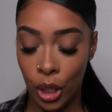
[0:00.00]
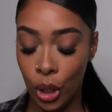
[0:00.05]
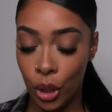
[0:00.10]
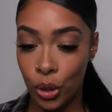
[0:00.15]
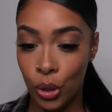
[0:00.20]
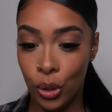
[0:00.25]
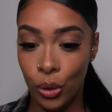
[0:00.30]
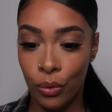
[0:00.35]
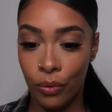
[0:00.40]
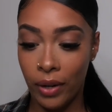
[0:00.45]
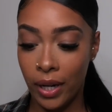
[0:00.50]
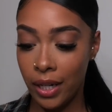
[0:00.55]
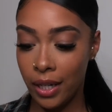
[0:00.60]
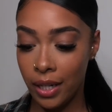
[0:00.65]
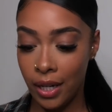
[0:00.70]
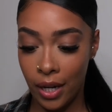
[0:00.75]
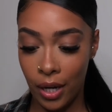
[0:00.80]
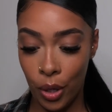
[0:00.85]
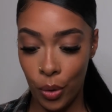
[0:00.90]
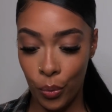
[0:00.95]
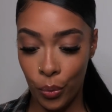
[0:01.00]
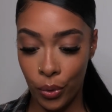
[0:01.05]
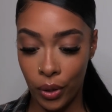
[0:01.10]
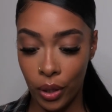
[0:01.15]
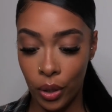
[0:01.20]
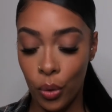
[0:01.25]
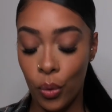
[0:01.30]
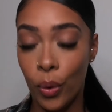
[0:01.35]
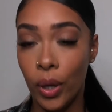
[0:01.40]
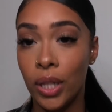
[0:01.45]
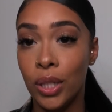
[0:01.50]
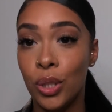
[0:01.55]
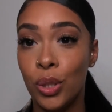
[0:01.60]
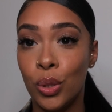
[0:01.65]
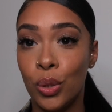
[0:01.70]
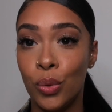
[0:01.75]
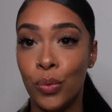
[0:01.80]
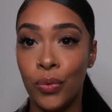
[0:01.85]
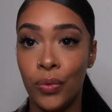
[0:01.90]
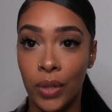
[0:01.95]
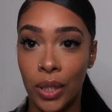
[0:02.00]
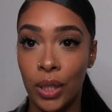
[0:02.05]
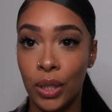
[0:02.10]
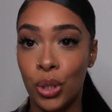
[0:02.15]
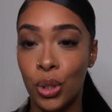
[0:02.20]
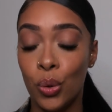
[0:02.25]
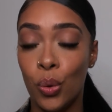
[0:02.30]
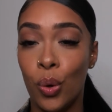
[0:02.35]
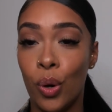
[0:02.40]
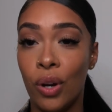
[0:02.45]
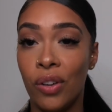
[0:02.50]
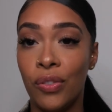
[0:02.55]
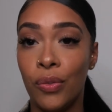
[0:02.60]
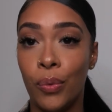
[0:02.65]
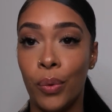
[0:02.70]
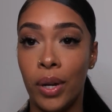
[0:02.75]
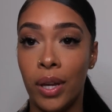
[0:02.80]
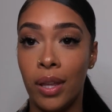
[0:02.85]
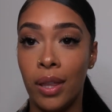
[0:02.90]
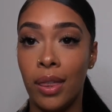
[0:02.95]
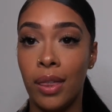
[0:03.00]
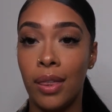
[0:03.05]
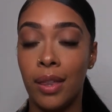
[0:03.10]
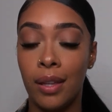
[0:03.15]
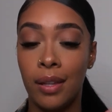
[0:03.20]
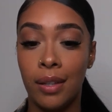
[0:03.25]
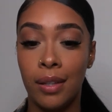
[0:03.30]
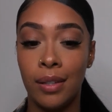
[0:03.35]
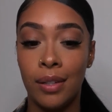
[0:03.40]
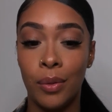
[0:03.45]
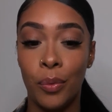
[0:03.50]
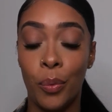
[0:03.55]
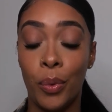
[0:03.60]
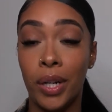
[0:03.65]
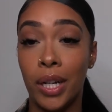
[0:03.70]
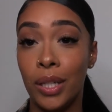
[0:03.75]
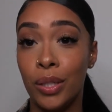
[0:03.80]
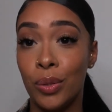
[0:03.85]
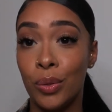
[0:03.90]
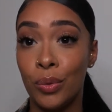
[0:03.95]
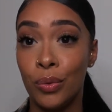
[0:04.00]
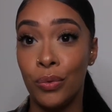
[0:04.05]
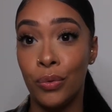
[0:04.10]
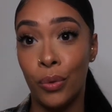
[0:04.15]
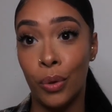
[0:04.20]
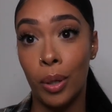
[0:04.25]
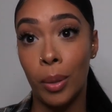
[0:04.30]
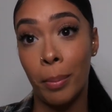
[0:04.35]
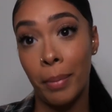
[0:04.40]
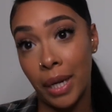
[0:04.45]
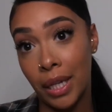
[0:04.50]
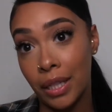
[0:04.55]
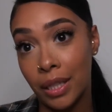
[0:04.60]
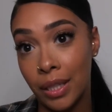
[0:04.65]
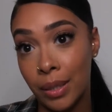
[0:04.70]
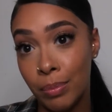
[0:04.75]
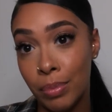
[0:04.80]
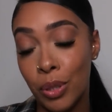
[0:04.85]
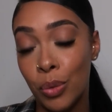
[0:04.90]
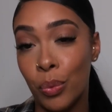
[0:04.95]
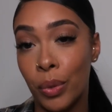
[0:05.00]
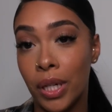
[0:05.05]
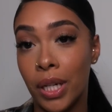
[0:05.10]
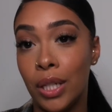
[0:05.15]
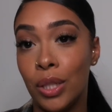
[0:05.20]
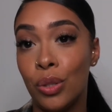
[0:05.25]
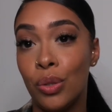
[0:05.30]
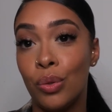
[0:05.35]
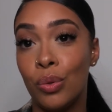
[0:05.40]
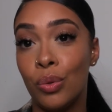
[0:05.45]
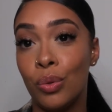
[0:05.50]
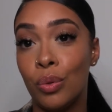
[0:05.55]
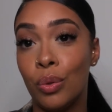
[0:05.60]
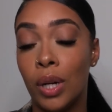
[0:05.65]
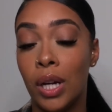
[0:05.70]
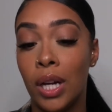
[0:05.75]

So right now we're going to finish off with what I do for my lips when I do